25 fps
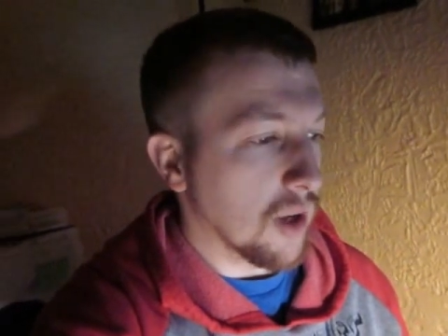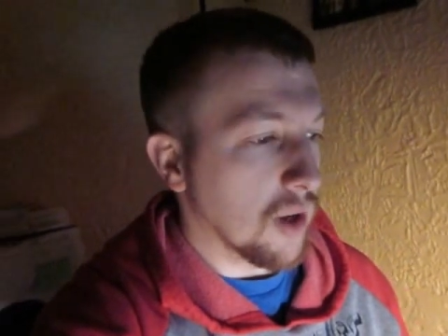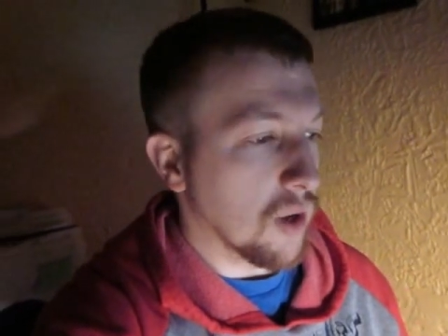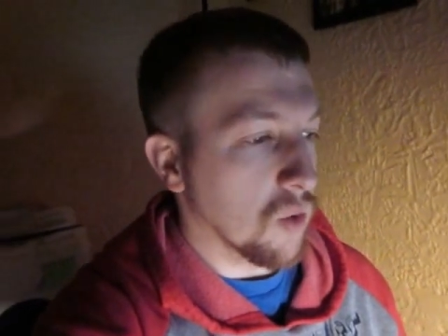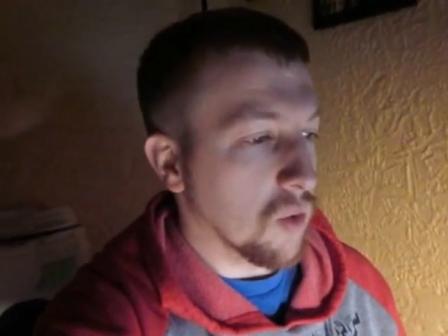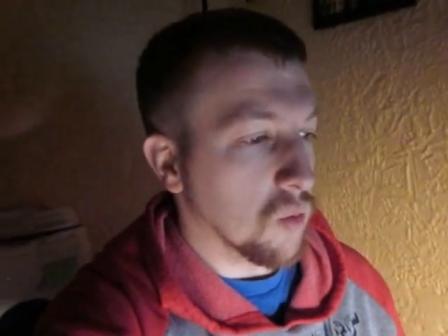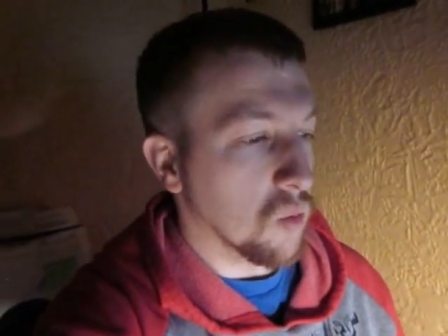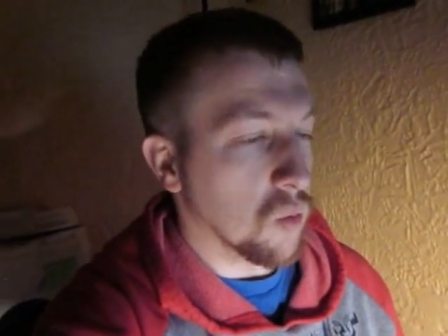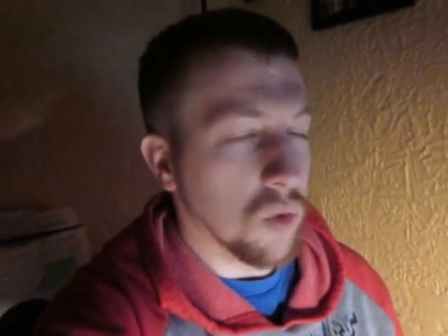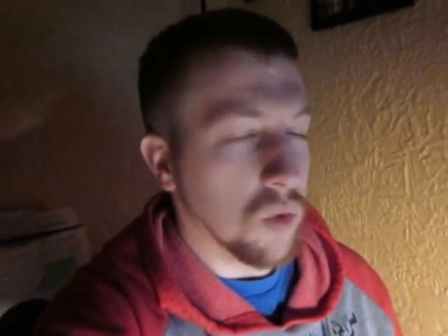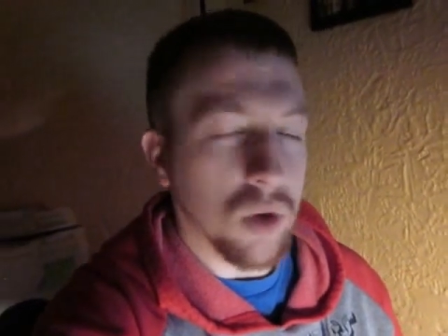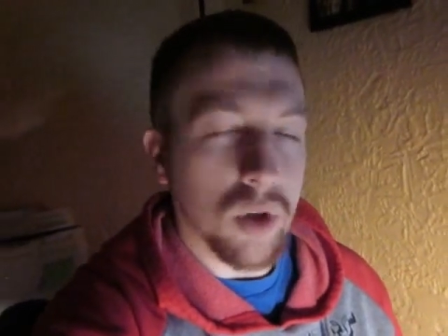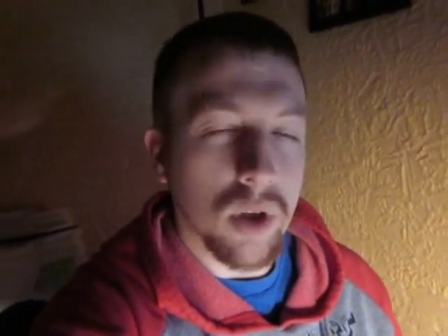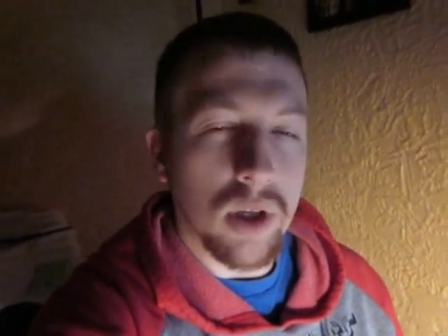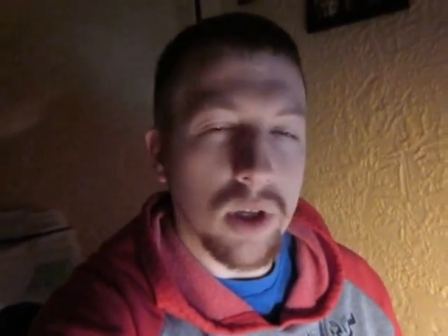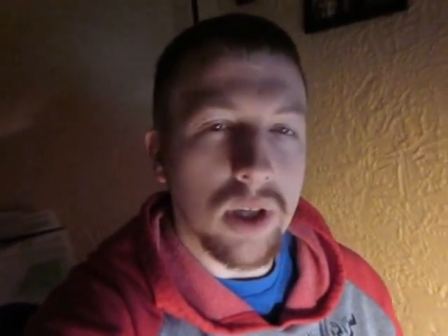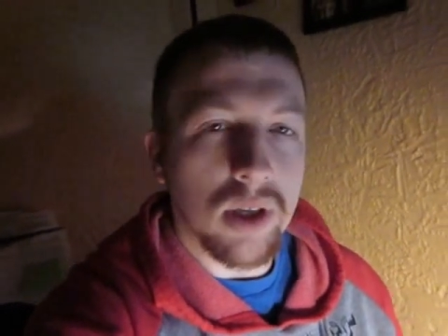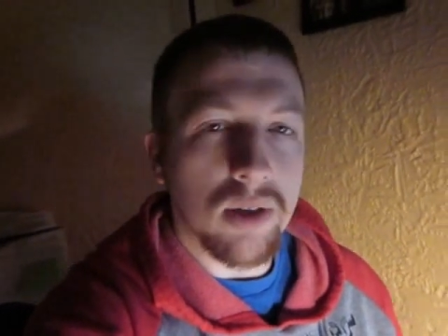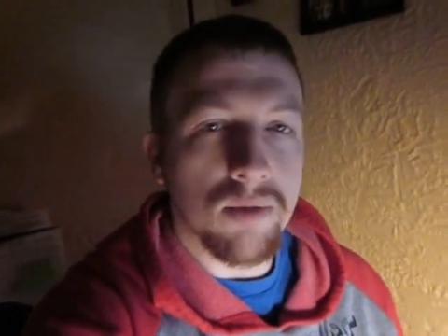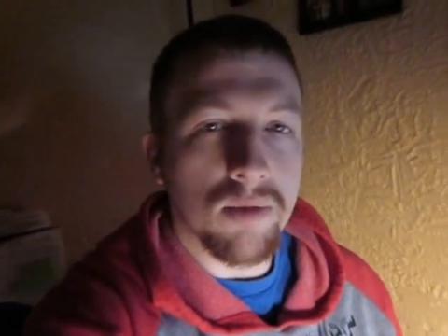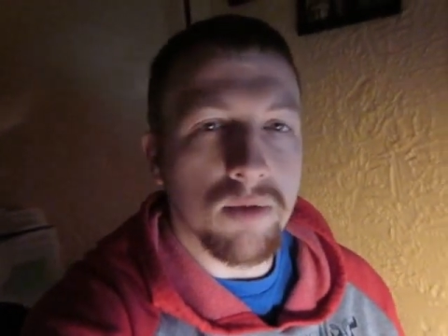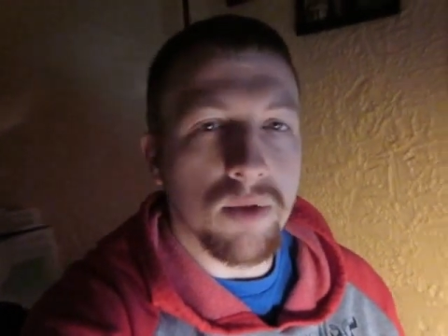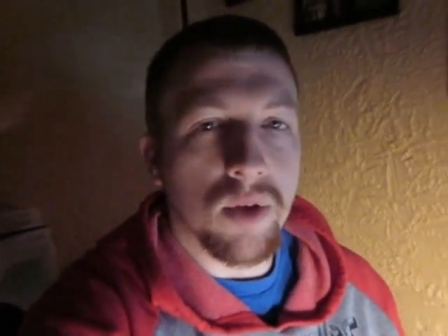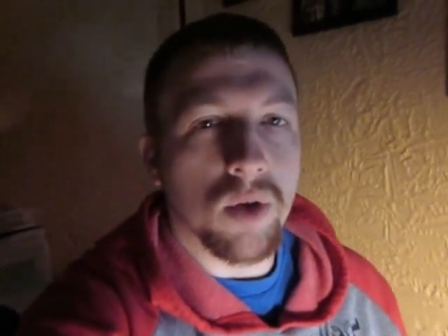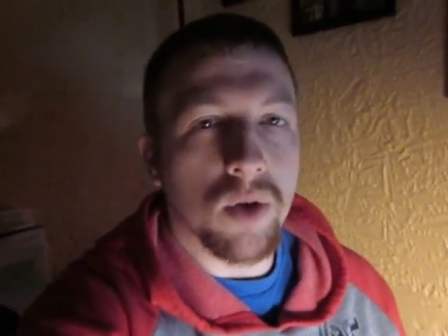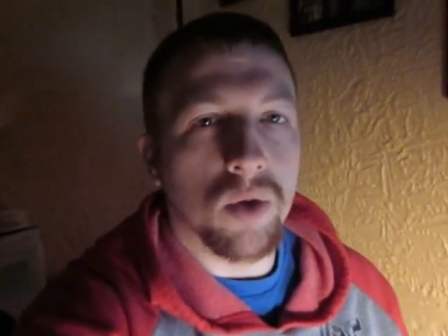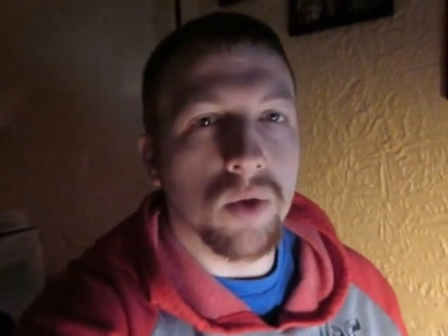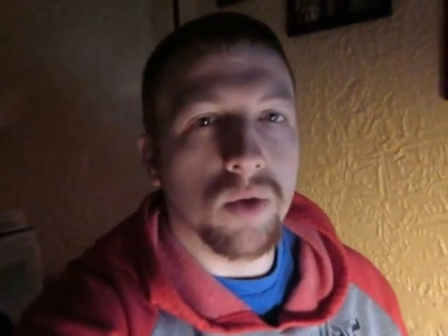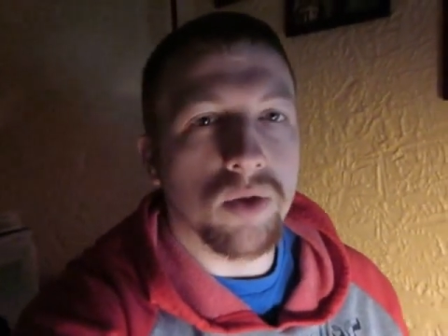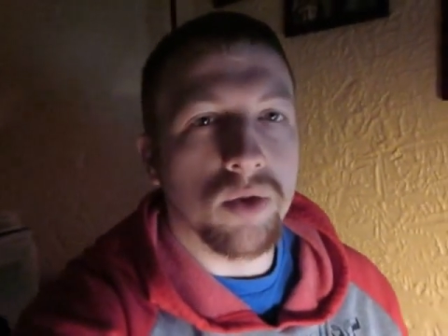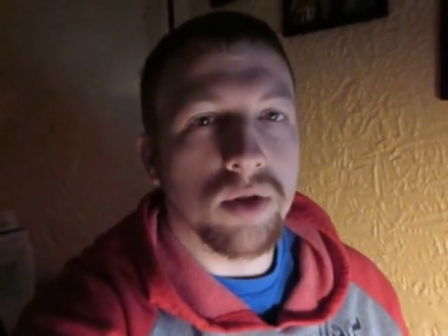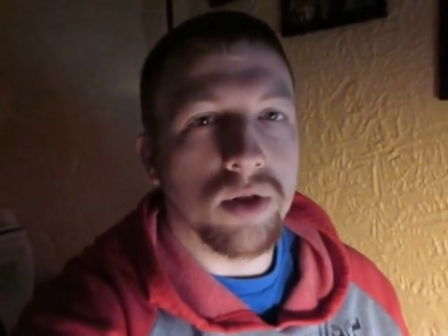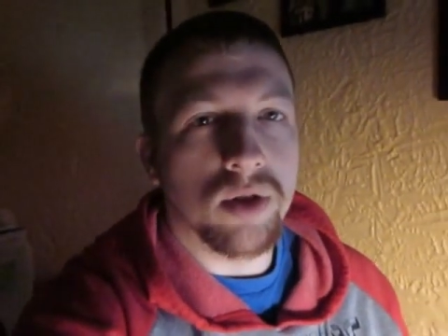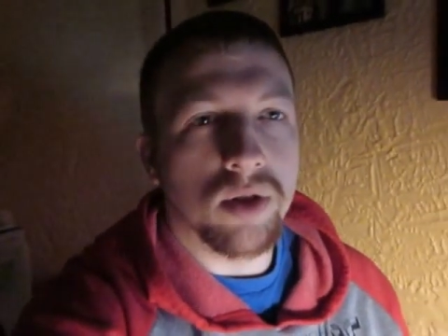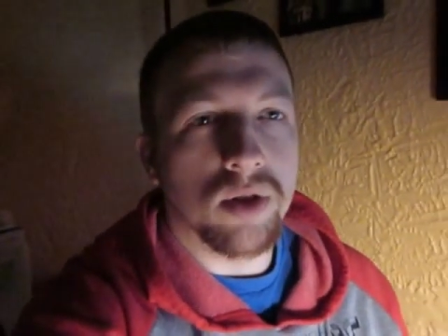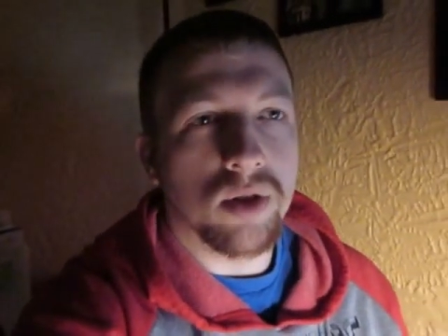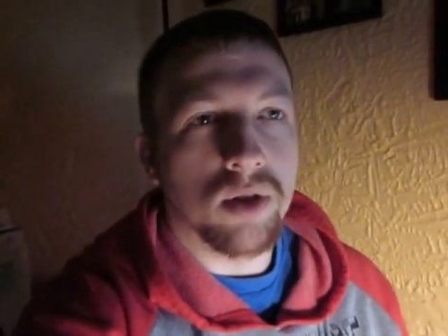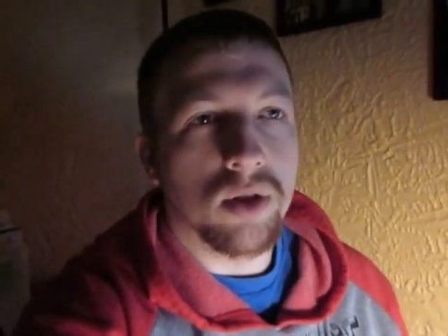I don't really give
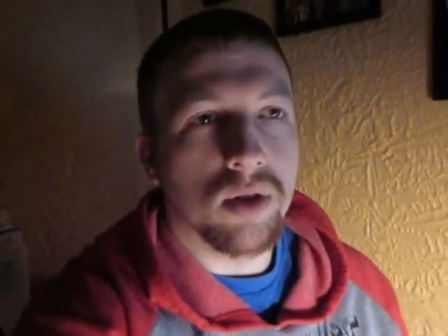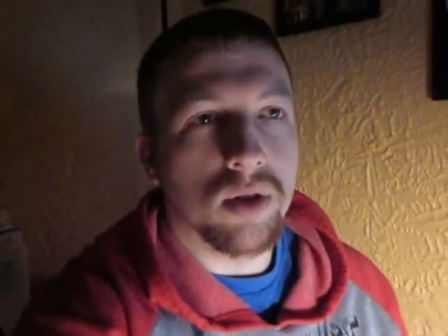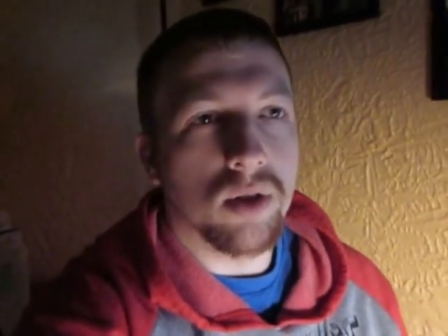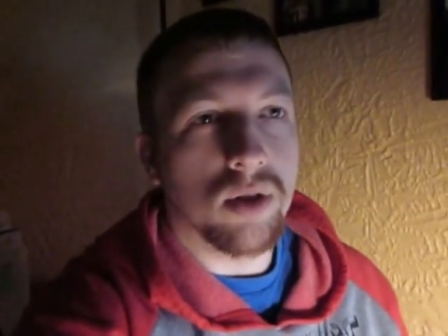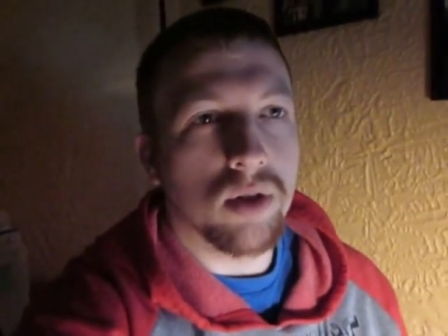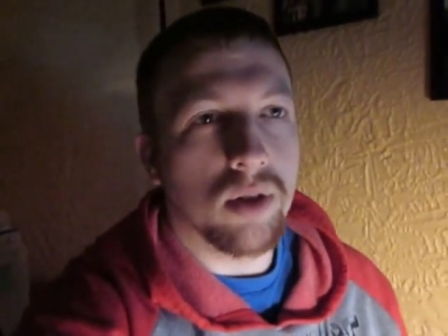those